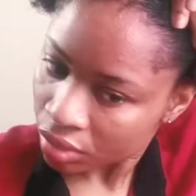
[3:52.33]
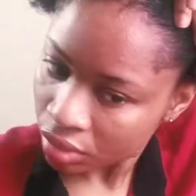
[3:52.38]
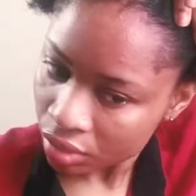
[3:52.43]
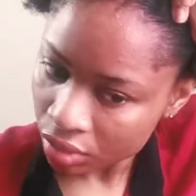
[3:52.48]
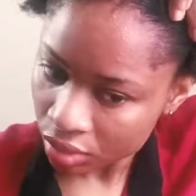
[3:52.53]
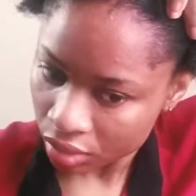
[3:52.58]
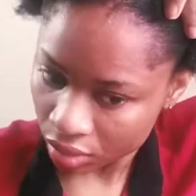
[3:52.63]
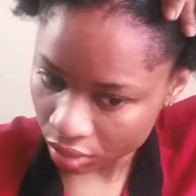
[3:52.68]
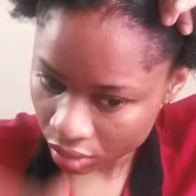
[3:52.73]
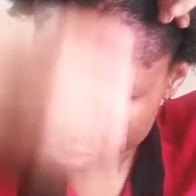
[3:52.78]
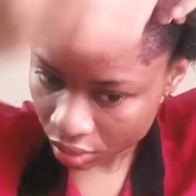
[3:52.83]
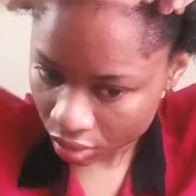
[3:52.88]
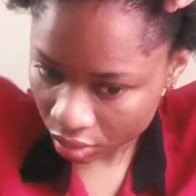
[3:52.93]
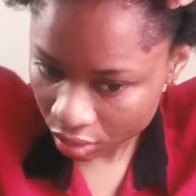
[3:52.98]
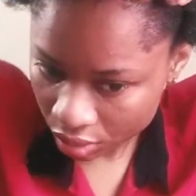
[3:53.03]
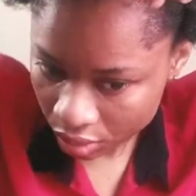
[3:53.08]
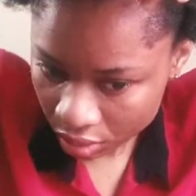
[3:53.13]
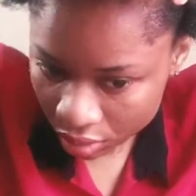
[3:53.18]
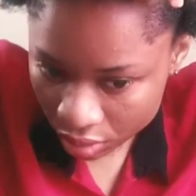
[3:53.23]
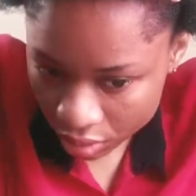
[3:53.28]

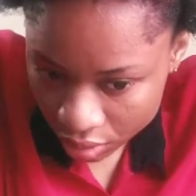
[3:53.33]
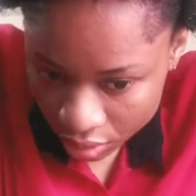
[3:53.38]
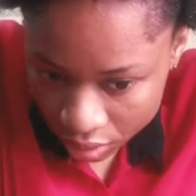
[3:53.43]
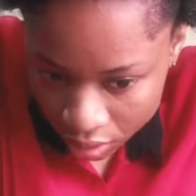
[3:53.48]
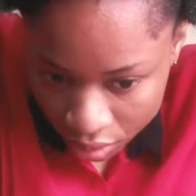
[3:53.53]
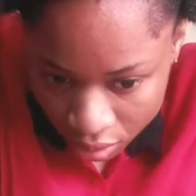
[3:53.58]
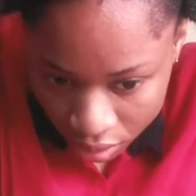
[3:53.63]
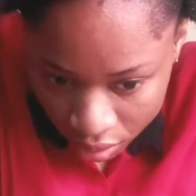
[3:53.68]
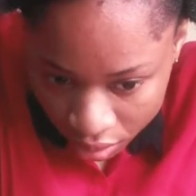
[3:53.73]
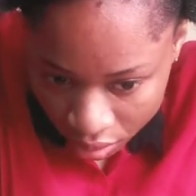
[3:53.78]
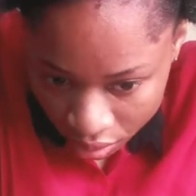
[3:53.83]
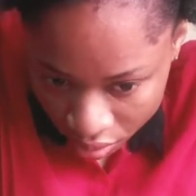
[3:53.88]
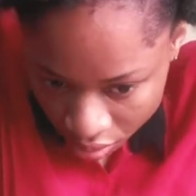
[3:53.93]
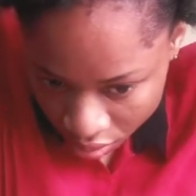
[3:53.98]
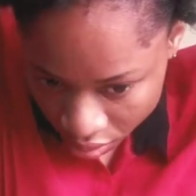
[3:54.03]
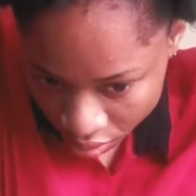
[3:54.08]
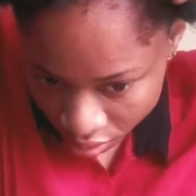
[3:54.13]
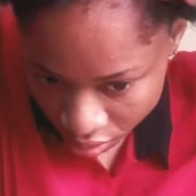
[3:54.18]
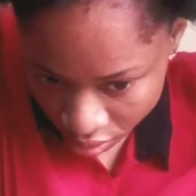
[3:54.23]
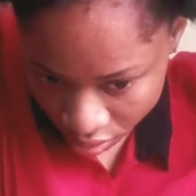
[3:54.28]

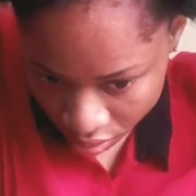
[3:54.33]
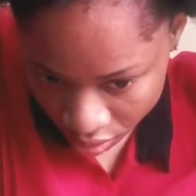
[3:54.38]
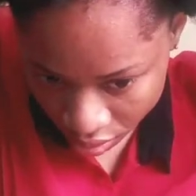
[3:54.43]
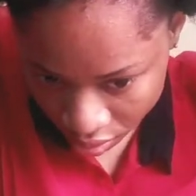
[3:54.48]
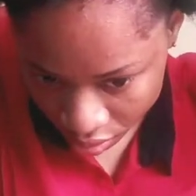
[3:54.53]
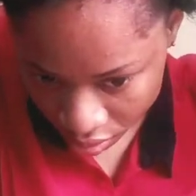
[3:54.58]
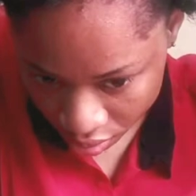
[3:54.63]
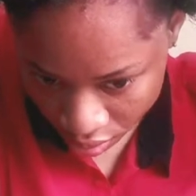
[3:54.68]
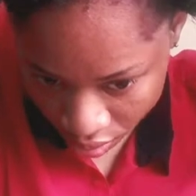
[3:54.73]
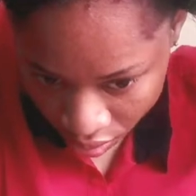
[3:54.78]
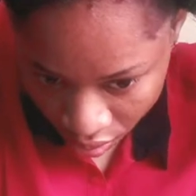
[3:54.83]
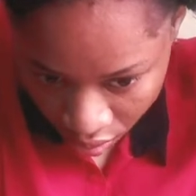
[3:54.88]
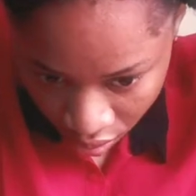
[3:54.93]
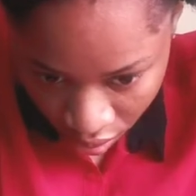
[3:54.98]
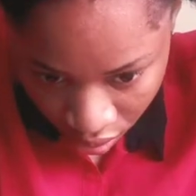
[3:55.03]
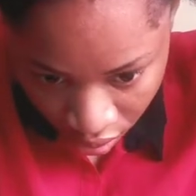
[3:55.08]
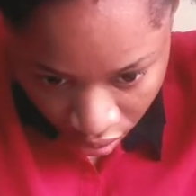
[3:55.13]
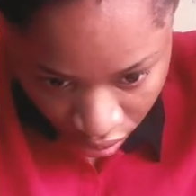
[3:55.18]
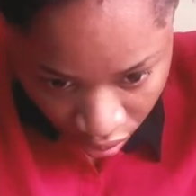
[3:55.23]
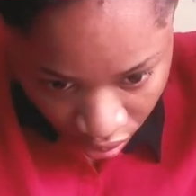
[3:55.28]

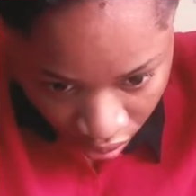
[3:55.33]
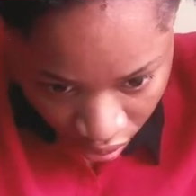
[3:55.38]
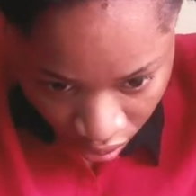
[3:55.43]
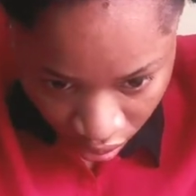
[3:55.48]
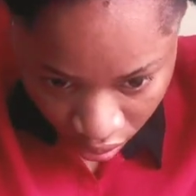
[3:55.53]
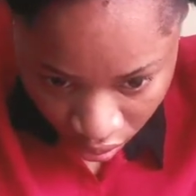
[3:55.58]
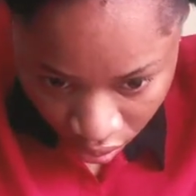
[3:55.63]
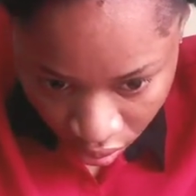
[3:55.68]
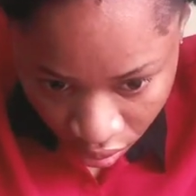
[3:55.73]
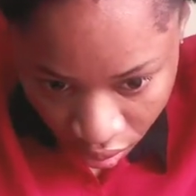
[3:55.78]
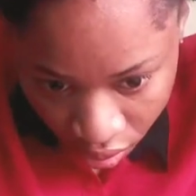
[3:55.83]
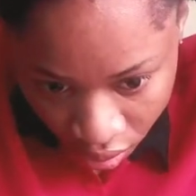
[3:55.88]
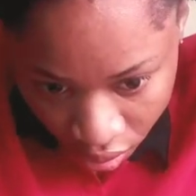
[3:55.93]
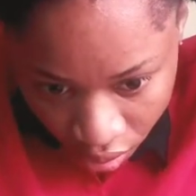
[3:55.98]
No one is speaking in this clip.